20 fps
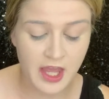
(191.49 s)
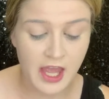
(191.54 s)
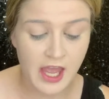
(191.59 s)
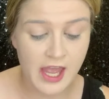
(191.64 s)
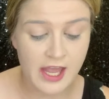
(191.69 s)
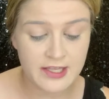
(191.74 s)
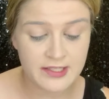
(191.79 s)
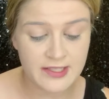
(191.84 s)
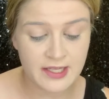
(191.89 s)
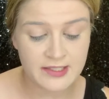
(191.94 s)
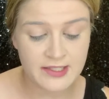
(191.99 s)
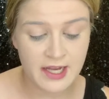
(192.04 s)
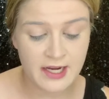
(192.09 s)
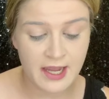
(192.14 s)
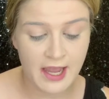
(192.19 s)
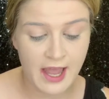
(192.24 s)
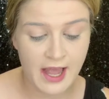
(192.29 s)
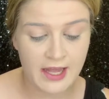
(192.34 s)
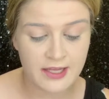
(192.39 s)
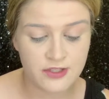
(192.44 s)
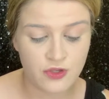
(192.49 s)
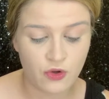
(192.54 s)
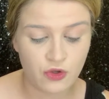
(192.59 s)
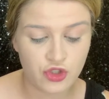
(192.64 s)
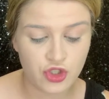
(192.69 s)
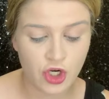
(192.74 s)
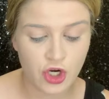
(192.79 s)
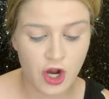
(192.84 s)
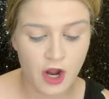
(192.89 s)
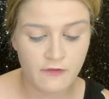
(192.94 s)
It says that it has
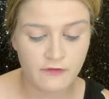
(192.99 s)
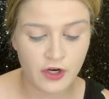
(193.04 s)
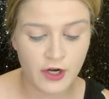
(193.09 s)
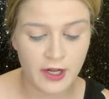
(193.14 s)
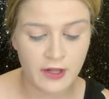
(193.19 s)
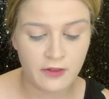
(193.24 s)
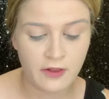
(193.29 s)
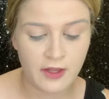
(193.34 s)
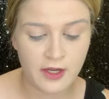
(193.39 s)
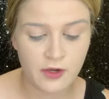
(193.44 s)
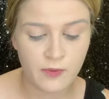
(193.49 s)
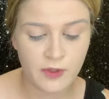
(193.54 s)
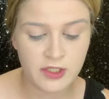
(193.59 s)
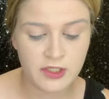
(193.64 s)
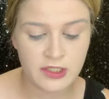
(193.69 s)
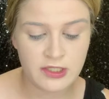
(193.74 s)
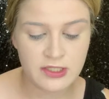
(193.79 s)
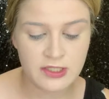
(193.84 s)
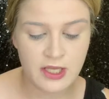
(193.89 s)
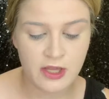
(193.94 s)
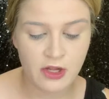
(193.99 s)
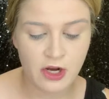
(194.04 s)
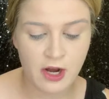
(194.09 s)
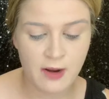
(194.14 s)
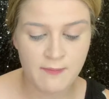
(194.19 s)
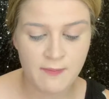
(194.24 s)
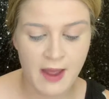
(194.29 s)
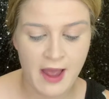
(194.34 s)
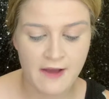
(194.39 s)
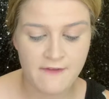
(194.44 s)
ultra covering liquid concealer
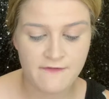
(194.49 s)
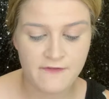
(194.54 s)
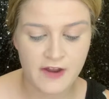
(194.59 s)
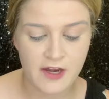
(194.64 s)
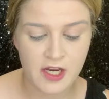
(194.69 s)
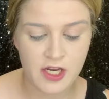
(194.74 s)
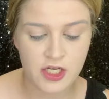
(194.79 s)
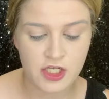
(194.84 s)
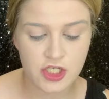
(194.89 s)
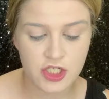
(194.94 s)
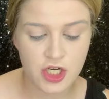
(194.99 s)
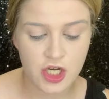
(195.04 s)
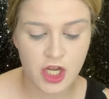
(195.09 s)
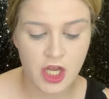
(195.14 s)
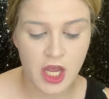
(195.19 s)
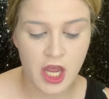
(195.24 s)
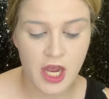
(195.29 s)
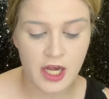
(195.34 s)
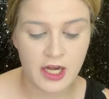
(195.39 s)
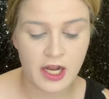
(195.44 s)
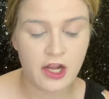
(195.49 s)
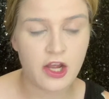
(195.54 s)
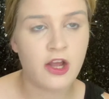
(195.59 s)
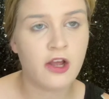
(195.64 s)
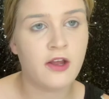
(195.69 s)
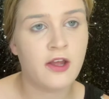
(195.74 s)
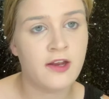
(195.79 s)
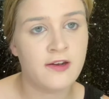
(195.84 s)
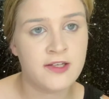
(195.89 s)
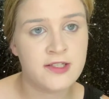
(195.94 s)
and matte finish, and it
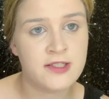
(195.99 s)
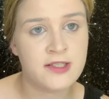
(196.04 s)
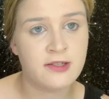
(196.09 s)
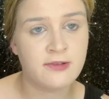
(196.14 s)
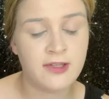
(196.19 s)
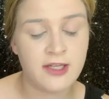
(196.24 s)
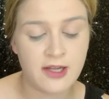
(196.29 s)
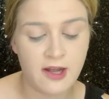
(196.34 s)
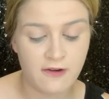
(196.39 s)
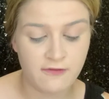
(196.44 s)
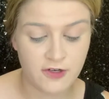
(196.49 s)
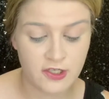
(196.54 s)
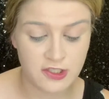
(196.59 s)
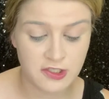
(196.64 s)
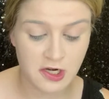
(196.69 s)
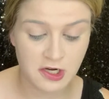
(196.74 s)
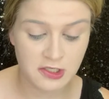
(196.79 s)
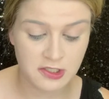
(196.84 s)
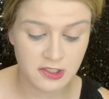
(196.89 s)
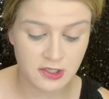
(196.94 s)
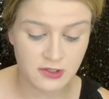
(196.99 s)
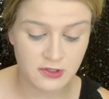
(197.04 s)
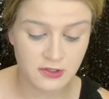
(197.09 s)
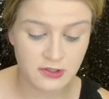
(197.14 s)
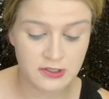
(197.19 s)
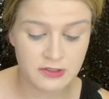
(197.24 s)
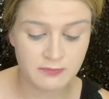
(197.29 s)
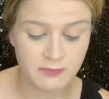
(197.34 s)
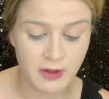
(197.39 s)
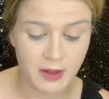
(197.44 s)
instantly covers dark
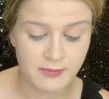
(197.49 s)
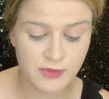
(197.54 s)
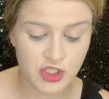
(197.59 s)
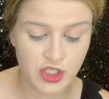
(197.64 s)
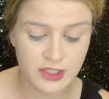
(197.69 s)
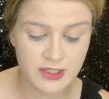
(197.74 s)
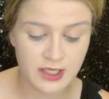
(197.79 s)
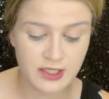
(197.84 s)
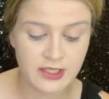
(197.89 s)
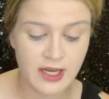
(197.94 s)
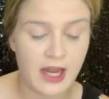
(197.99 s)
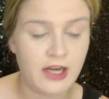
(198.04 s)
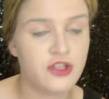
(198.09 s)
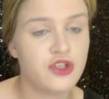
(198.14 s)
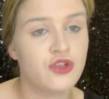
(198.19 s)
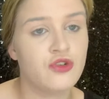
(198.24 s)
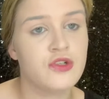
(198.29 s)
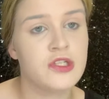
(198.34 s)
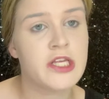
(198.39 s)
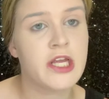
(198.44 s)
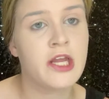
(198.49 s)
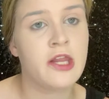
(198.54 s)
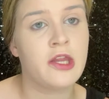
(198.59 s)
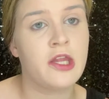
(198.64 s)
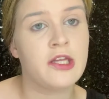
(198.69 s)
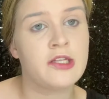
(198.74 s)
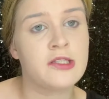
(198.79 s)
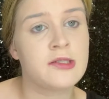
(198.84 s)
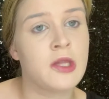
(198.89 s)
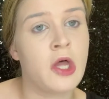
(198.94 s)
circles, blemishes, and tattoos, and
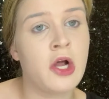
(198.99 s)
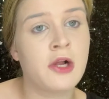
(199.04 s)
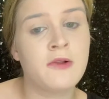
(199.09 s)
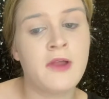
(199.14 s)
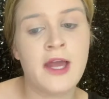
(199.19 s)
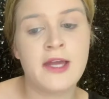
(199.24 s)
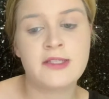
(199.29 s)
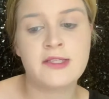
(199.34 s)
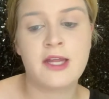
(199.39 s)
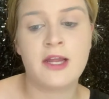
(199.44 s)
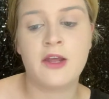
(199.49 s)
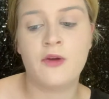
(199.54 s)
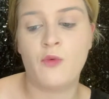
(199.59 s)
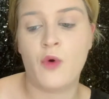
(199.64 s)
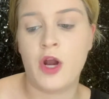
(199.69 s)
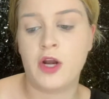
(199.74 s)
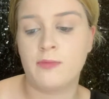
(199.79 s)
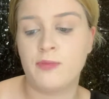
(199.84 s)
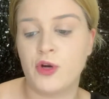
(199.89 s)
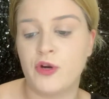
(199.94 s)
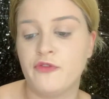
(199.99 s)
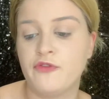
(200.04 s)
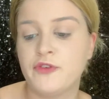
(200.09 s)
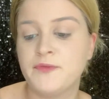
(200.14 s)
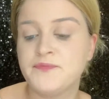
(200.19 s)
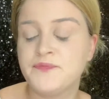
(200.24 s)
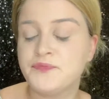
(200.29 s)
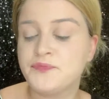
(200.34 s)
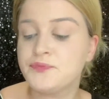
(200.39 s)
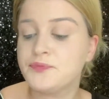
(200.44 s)
it's long lasting and waterproof.
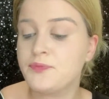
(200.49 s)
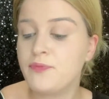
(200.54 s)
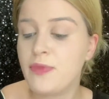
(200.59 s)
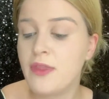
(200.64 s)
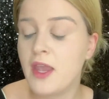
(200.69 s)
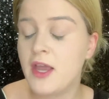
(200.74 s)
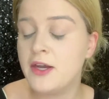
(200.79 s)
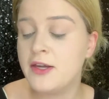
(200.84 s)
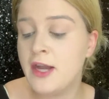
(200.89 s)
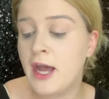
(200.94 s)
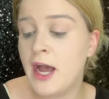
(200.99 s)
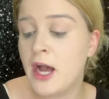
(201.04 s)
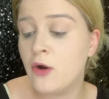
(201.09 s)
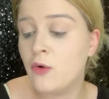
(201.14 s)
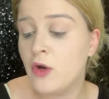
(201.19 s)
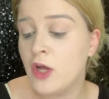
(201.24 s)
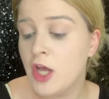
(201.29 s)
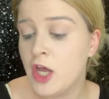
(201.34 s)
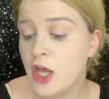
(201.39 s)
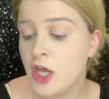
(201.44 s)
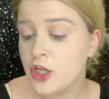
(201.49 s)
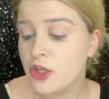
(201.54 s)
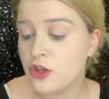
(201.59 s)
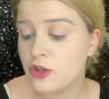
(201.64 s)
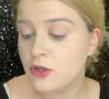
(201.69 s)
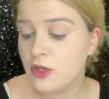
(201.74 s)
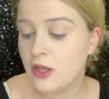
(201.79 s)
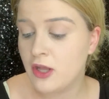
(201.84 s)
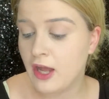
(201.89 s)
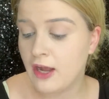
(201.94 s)
Now,
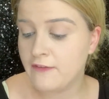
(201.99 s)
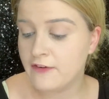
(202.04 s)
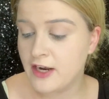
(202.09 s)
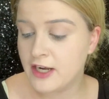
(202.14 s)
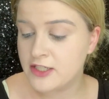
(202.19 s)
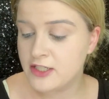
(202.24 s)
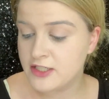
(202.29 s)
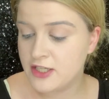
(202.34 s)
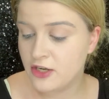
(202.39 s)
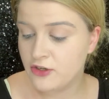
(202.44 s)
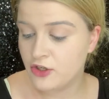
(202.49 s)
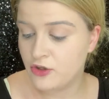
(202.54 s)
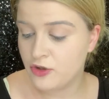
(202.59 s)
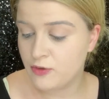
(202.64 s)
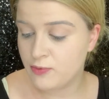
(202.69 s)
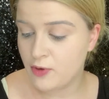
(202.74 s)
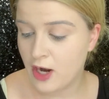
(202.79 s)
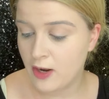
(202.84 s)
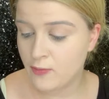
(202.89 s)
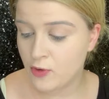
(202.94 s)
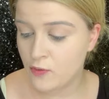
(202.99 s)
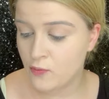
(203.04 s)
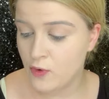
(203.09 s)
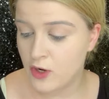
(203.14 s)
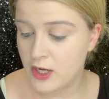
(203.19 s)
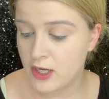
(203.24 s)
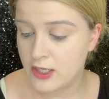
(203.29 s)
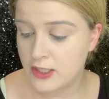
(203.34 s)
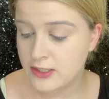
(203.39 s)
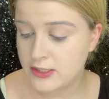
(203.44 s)
I forgot to tell you, the primer
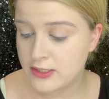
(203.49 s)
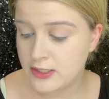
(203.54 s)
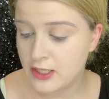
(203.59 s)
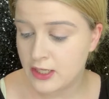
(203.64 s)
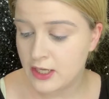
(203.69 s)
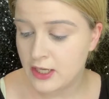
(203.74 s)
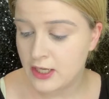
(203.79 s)
was